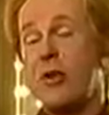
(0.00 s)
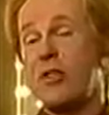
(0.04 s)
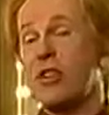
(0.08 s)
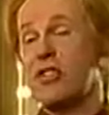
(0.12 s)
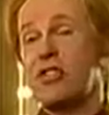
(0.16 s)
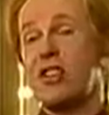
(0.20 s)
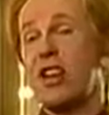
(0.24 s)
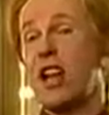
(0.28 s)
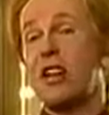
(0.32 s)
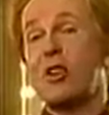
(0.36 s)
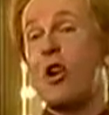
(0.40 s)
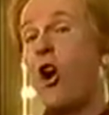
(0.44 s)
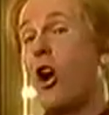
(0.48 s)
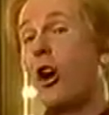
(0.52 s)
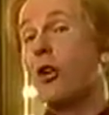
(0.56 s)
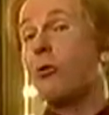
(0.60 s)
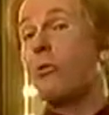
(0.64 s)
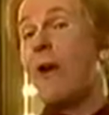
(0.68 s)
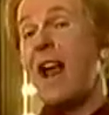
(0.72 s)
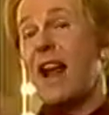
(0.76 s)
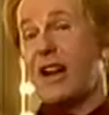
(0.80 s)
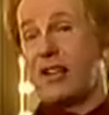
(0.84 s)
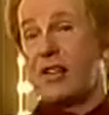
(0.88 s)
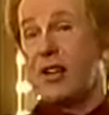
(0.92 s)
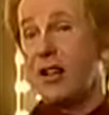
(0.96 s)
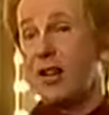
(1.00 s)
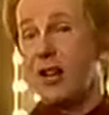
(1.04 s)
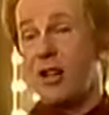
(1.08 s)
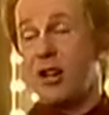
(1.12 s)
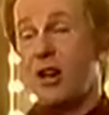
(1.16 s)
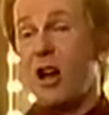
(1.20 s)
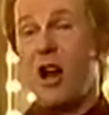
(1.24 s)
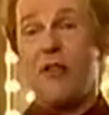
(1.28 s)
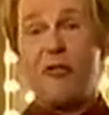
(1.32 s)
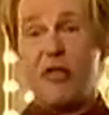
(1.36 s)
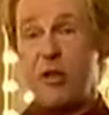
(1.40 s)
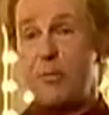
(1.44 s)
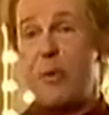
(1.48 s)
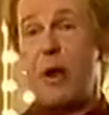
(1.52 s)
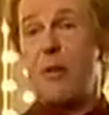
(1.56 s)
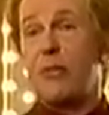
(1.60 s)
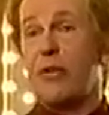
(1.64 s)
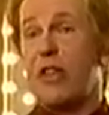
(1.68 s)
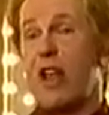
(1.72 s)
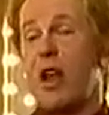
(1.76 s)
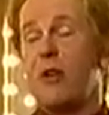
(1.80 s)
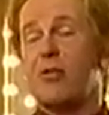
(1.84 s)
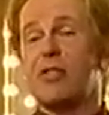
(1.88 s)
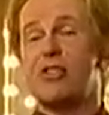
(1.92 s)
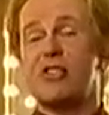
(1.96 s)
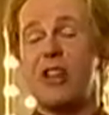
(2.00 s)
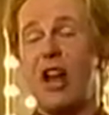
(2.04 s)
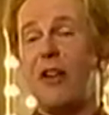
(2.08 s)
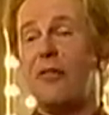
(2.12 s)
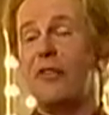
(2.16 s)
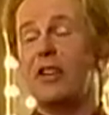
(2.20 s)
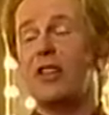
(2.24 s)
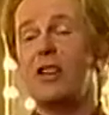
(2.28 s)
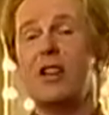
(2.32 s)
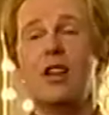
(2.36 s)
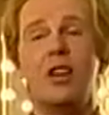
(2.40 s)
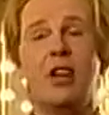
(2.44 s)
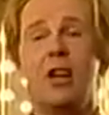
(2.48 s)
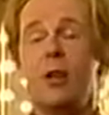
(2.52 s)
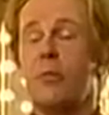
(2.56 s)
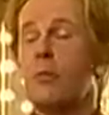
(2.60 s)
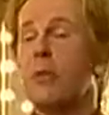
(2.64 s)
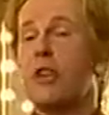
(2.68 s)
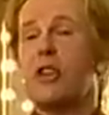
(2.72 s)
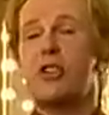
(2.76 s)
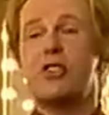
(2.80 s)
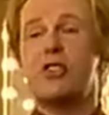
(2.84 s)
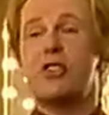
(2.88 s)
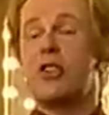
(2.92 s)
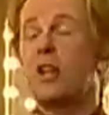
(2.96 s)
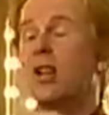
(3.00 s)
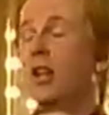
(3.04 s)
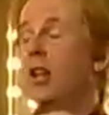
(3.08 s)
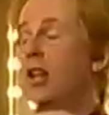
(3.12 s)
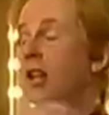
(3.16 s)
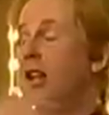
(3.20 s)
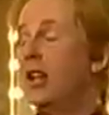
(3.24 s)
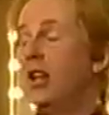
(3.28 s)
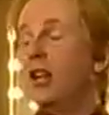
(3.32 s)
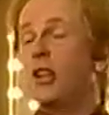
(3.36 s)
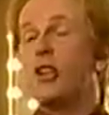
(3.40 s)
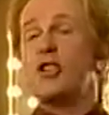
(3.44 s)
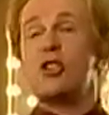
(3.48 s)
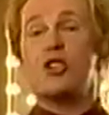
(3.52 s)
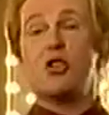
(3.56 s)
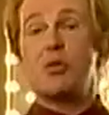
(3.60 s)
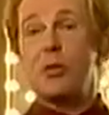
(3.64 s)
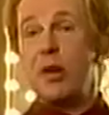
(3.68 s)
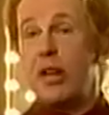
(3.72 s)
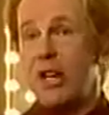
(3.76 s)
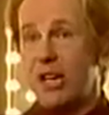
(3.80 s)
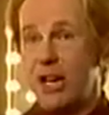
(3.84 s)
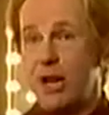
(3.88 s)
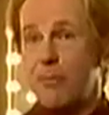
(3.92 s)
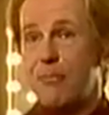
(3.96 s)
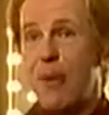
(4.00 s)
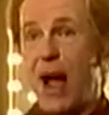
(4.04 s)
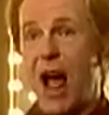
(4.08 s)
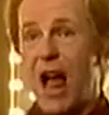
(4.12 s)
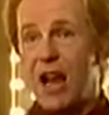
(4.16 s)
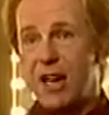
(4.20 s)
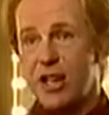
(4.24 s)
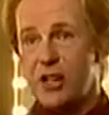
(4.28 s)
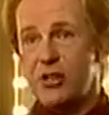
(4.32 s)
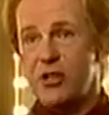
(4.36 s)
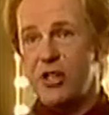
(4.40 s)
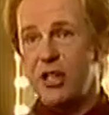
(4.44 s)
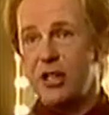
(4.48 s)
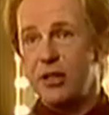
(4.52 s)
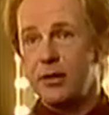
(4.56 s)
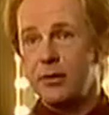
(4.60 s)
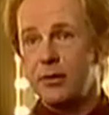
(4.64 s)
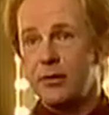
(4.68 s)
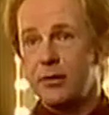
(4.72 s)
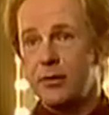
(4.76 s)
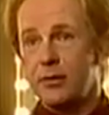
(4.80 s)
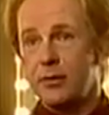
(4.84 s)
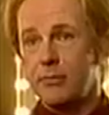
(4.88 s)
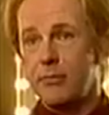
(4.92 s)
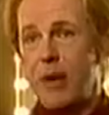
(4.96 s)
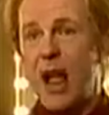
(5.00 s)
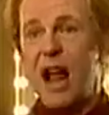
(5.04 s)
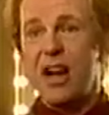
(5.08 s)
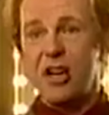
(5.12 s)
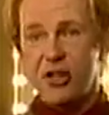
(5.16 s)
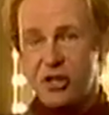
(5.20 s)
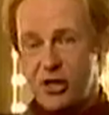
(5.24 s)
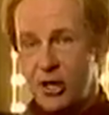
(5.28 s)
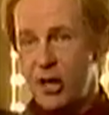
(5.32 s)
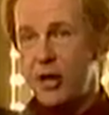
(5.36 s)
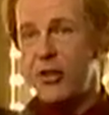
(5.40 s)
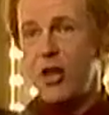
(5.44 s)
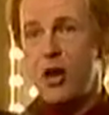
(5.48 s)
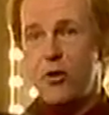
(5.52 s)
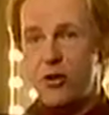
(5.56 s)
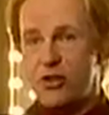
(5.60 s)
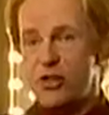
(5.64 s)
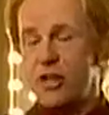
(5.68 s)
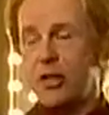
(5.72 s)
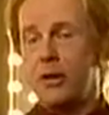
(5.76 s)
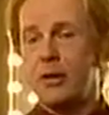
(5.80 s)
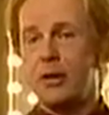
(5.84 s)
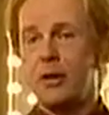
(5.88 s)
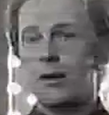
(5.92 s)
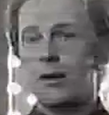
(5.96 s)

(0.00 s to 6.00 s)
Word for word: area doesn't get kind of wrecked, you know, for the people there and stuff, and because it's really near Bali, isn't it? Bali's near there, isn't it?